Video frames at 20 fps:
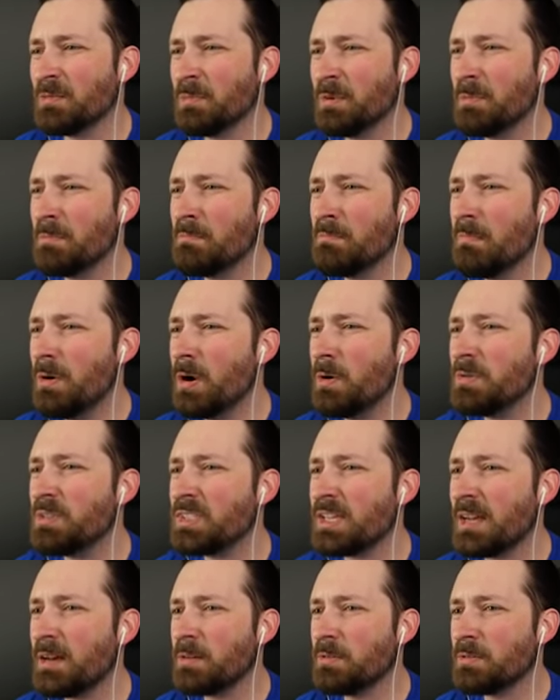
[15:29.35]
but
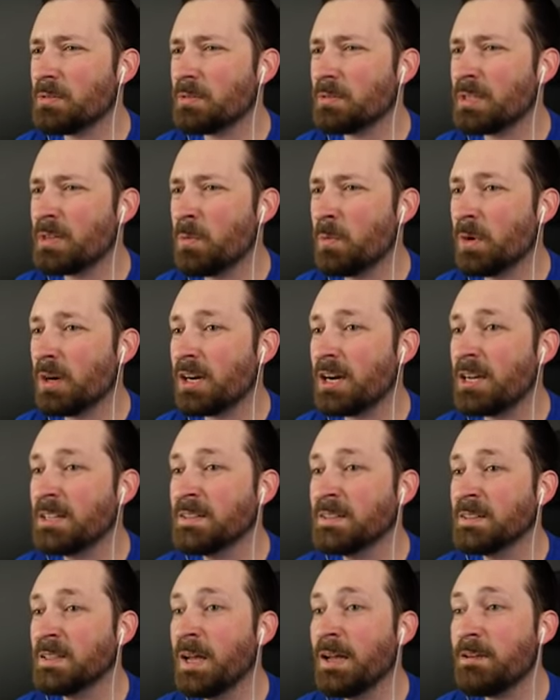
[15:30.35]
most elderly work
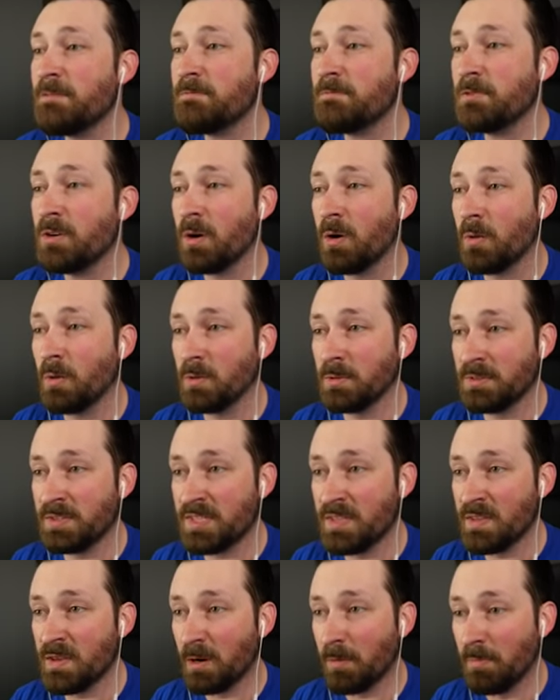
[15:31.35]
on life
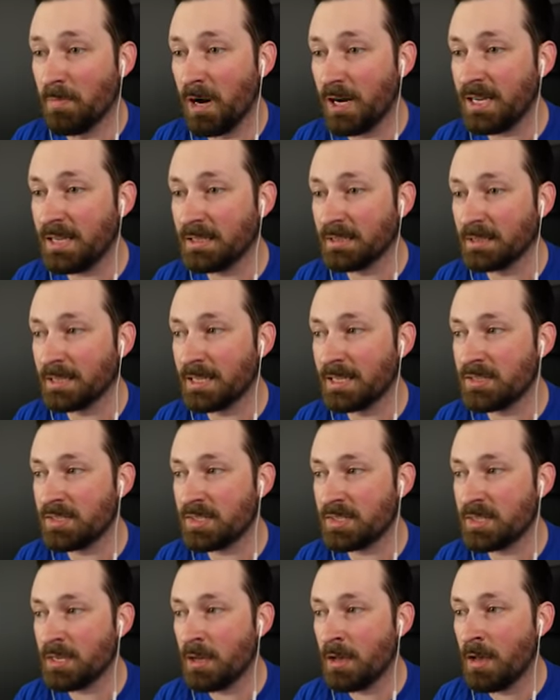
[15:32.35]
goals in their bucket
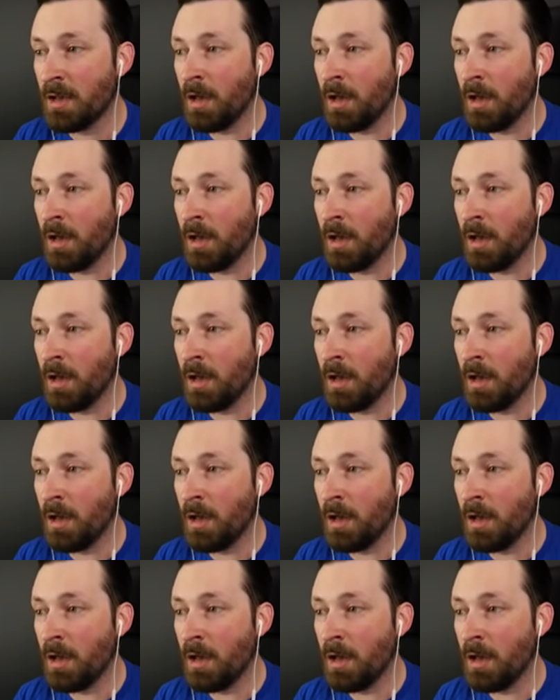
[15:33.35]
list.